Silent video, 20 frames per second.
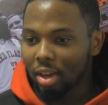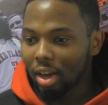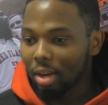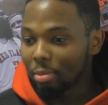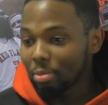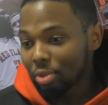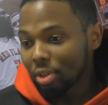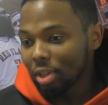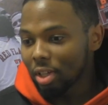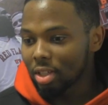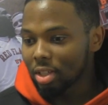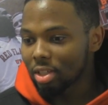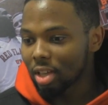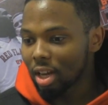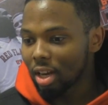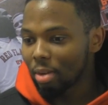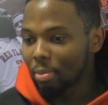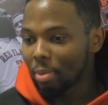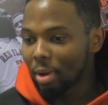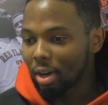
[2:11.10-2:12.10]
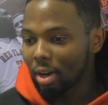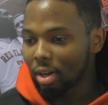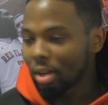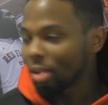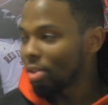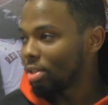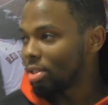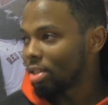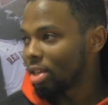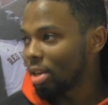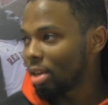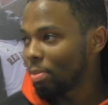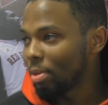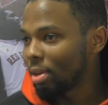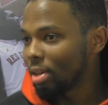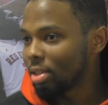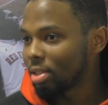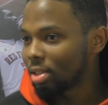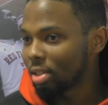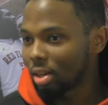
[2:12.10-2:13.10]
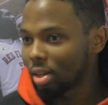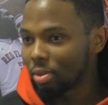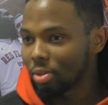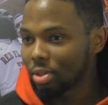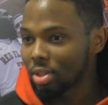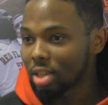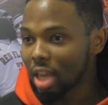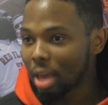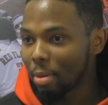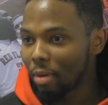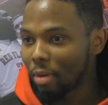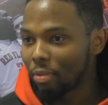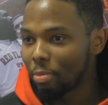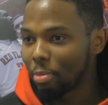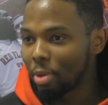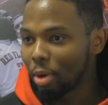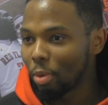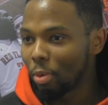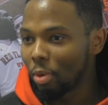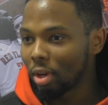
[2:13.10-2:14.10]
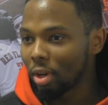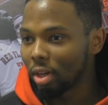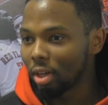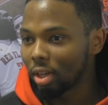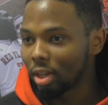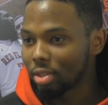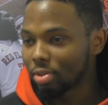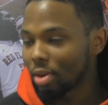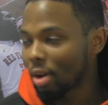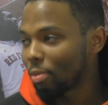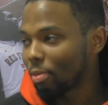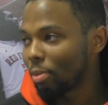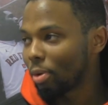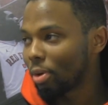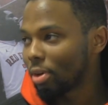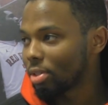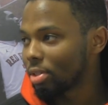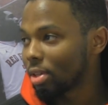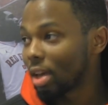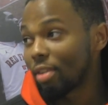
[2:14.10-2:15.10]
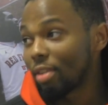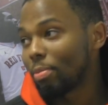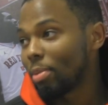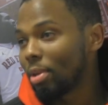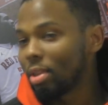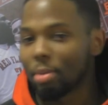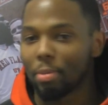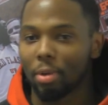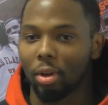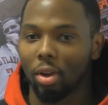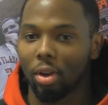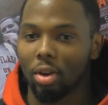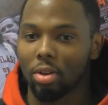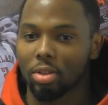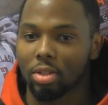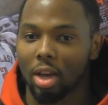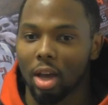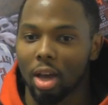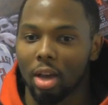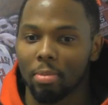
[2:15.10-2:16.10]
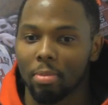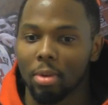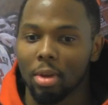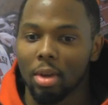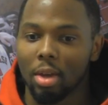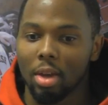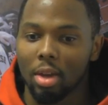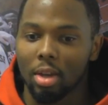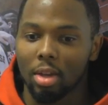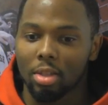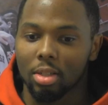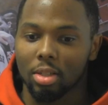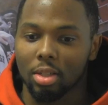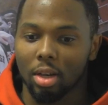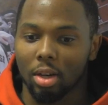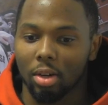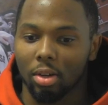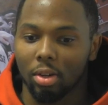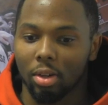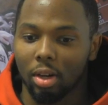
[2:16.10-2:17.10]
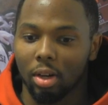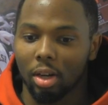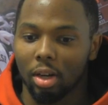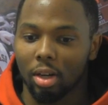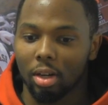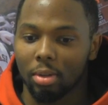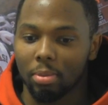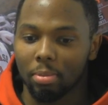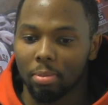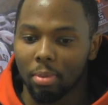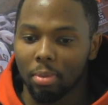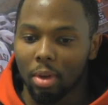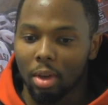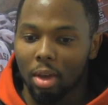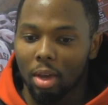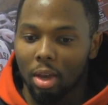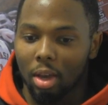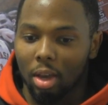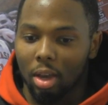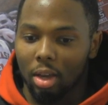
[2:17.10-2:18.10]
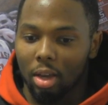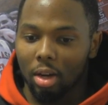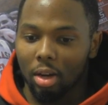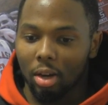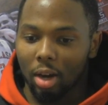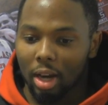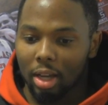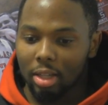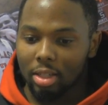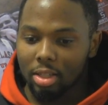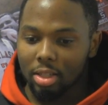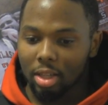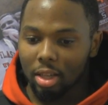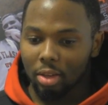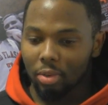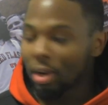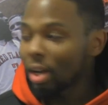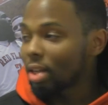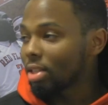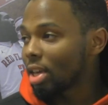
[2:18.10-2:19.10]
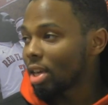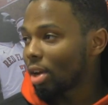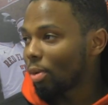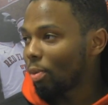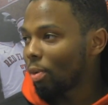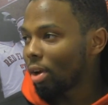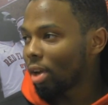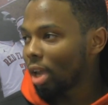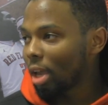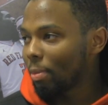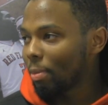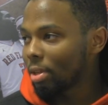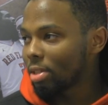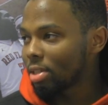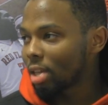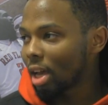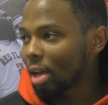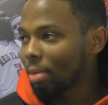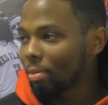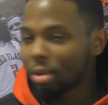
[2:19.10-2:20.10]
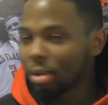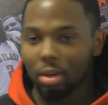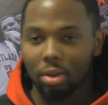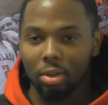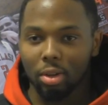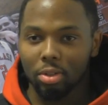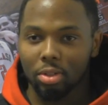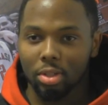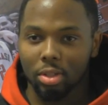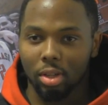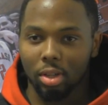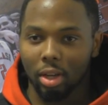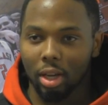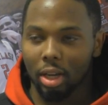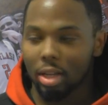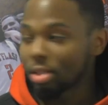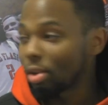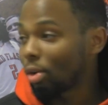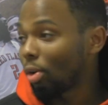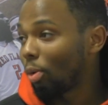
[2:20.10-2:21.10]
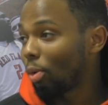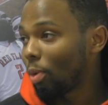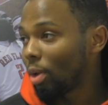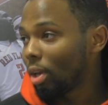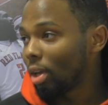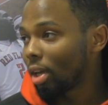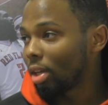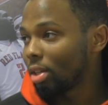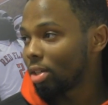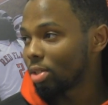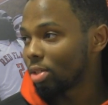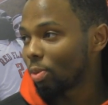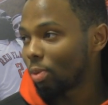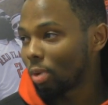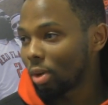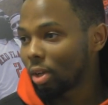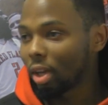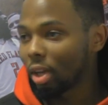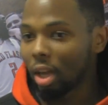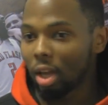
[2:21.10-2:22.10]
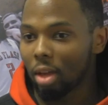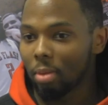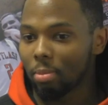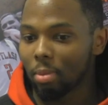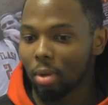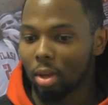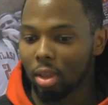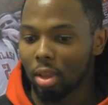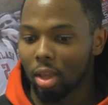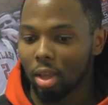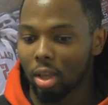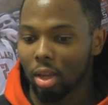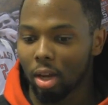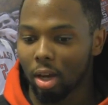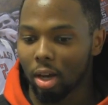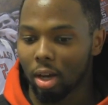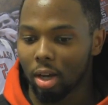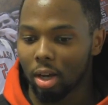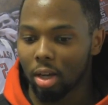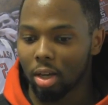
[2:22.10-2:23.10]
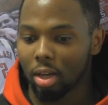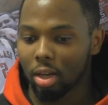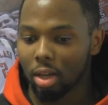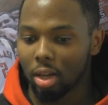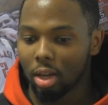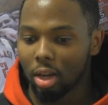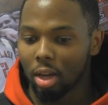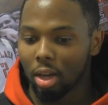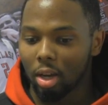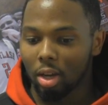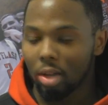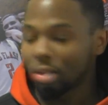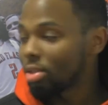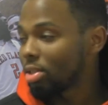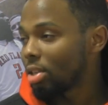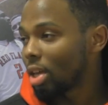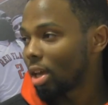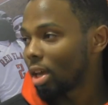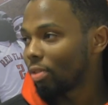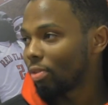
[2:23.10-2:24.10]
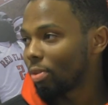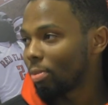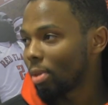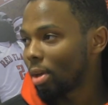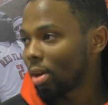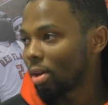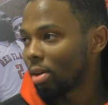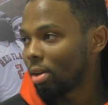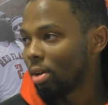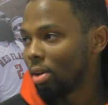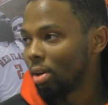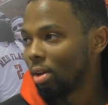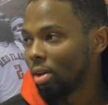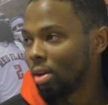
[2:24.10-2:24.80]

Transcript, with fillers: I'm really excited about it. know the team is. You know, we just came off a big win against Robert Morris. Haven't beat them in a long time. So, um, you know, I just think we got to take it one game at a time. You know, don't just look at it as a whole weekend, just one game, and then uh, just take it from there.